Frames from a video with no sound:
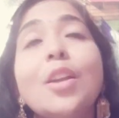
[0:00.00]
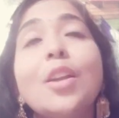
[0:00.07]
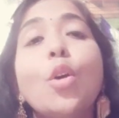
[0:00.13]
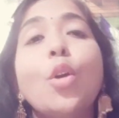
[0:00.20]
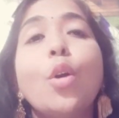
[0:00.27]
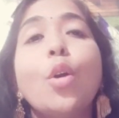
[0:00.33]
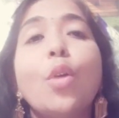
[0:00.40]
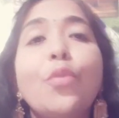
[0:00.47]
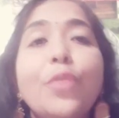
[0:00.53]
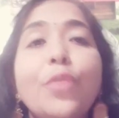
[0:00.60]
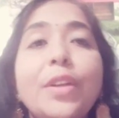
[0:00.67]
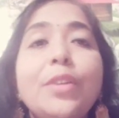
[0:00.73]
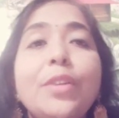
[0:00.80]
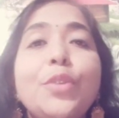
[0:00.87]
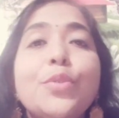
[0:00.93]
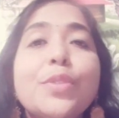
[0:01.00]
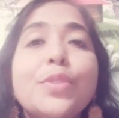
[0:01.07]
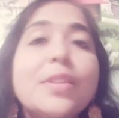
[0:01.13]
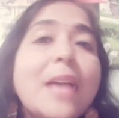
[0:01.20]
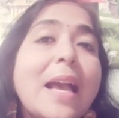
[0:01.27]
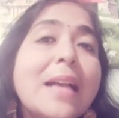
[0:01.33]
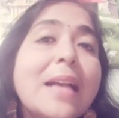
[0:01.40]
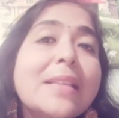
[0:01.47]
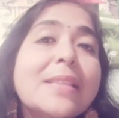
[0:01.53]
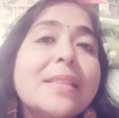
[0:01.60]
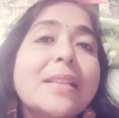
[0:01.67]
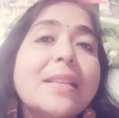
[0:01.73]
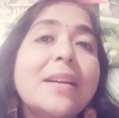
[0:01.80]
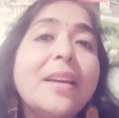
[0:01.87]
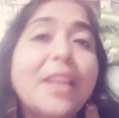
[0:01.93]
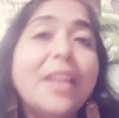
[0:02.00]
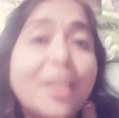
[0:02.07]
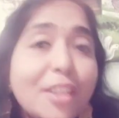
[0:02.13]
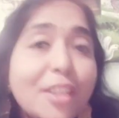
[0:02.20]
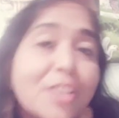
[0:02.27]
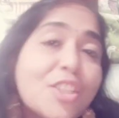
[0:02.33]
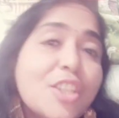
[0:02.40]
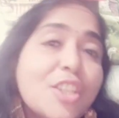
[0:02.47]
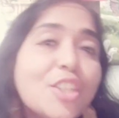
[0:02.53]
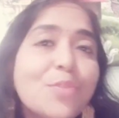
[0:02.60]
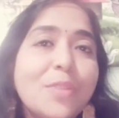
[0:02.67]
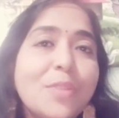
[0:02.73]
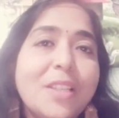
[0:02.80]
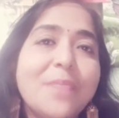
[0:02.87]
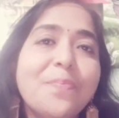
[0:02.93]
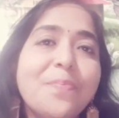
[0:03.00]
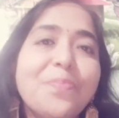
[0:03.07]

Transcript: are often used as interchangeably.